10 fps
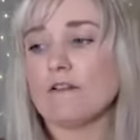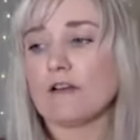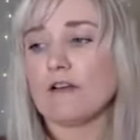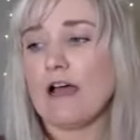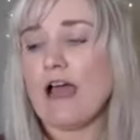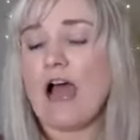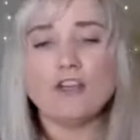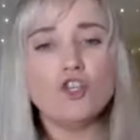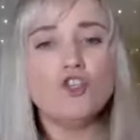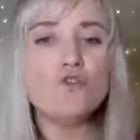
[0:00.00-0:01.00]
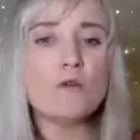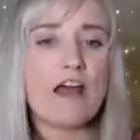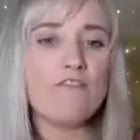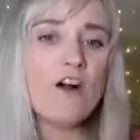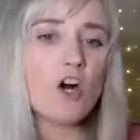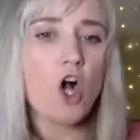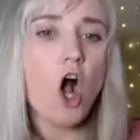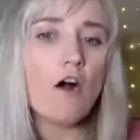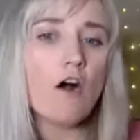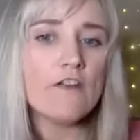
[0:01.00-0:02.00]
I knew and I felt
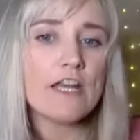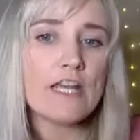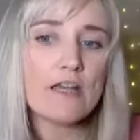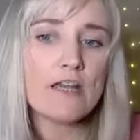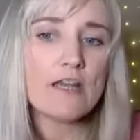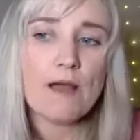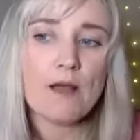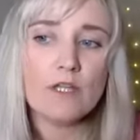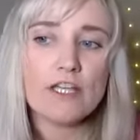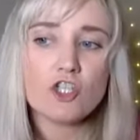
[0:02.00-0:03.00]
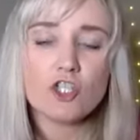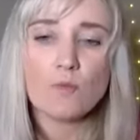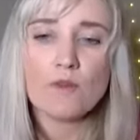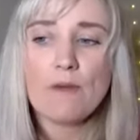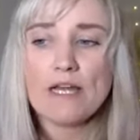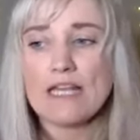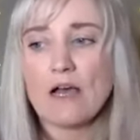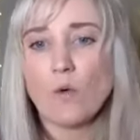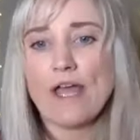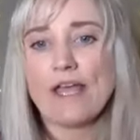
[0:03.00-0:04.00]
confident in my relationship with money that
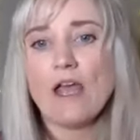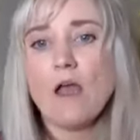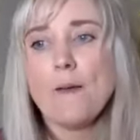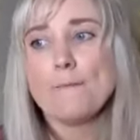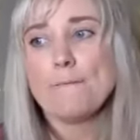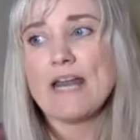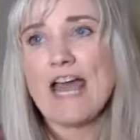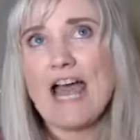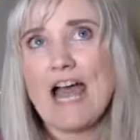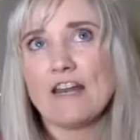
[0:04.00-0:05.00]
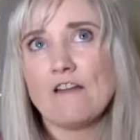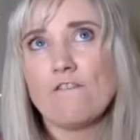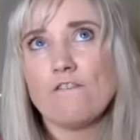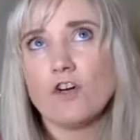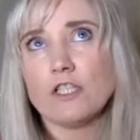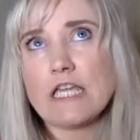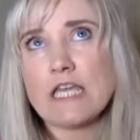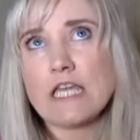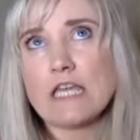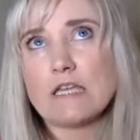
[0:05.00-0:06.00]
way, but I hadn't
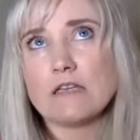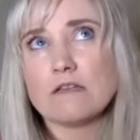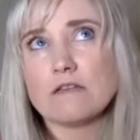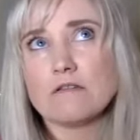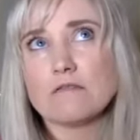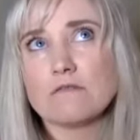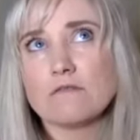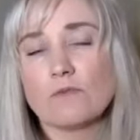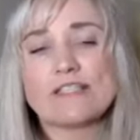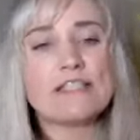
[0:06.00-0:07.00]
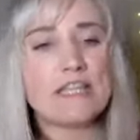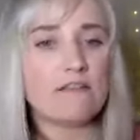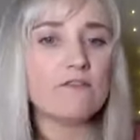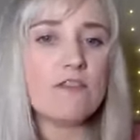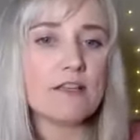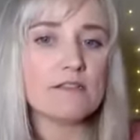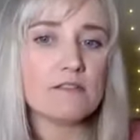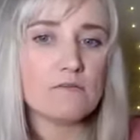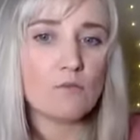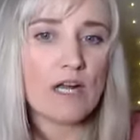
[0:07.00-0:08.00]
fully received
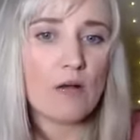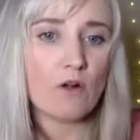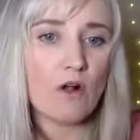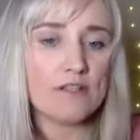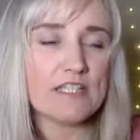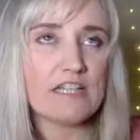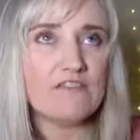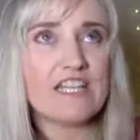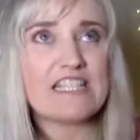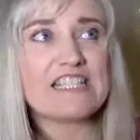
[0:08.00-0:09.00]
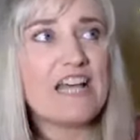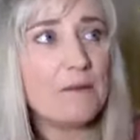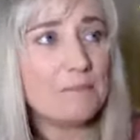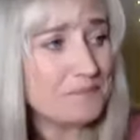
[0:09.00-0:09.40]
this, what I would call a significant sum.